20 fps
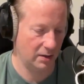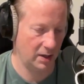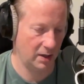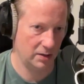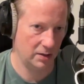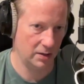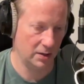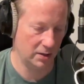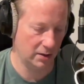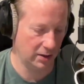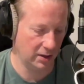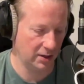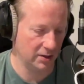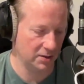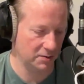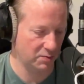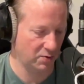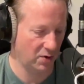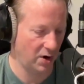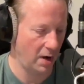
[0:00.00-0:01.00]
The click is
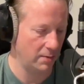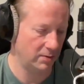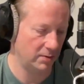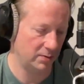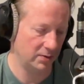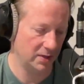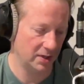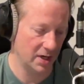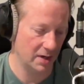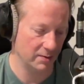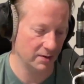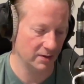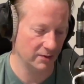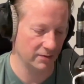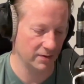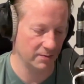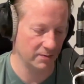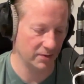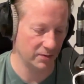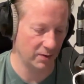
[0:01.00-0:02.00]
probably coming
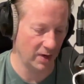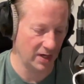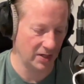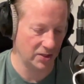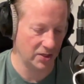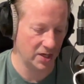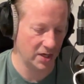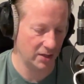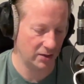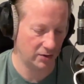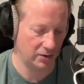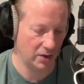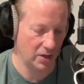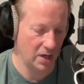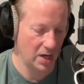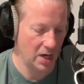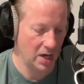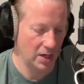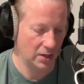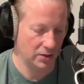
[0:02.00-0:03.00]
from the right channel.
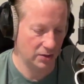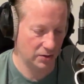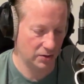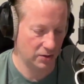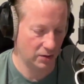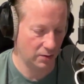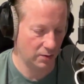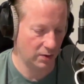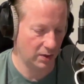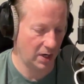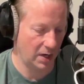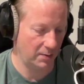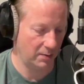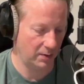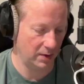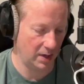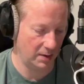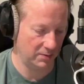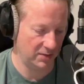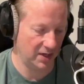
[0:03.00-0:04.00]
So what
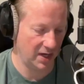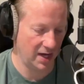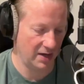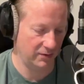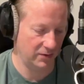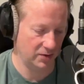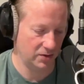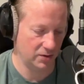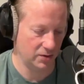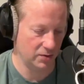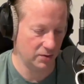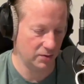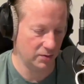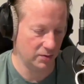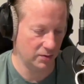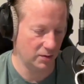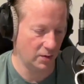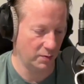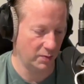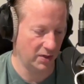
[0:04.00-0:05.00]
I'm going to have to do,
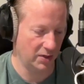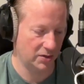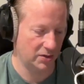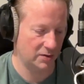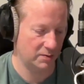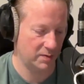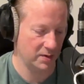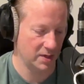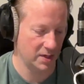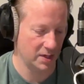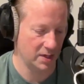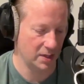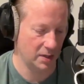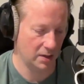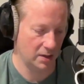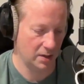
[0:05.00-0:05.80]
go pitch speed,